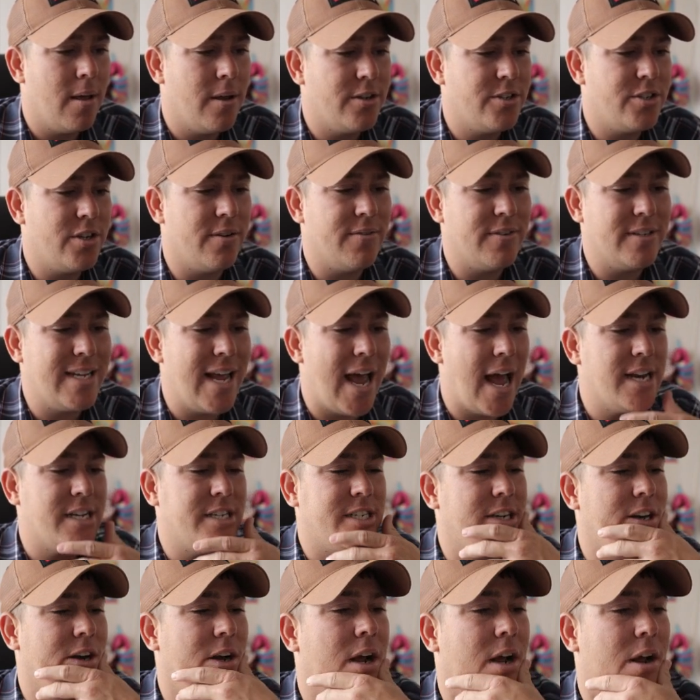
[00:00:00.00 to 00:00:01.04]
Should have
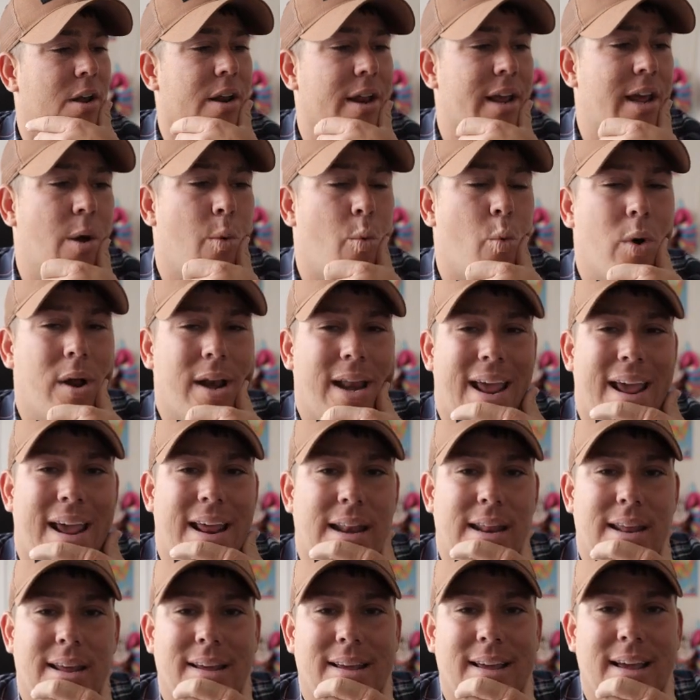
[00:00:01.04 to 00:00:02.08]
attached here and I could have hit
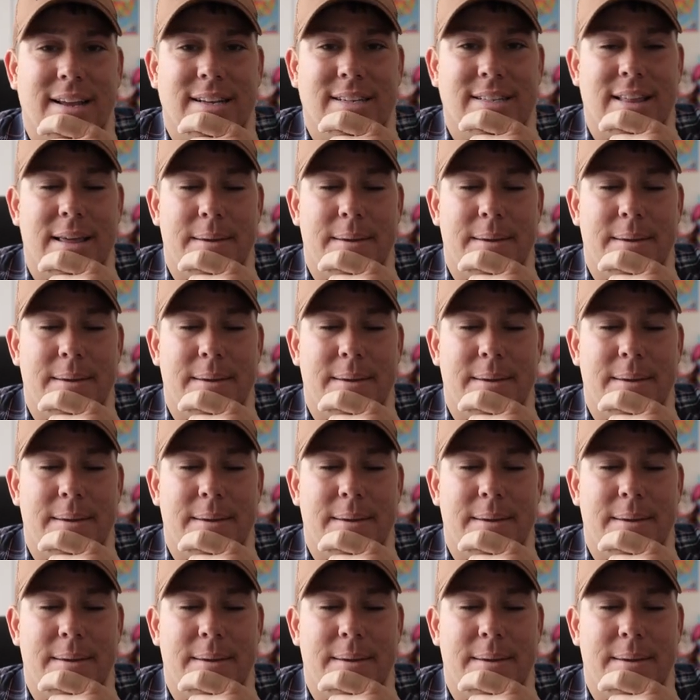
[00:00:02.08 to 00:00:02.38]
180 in case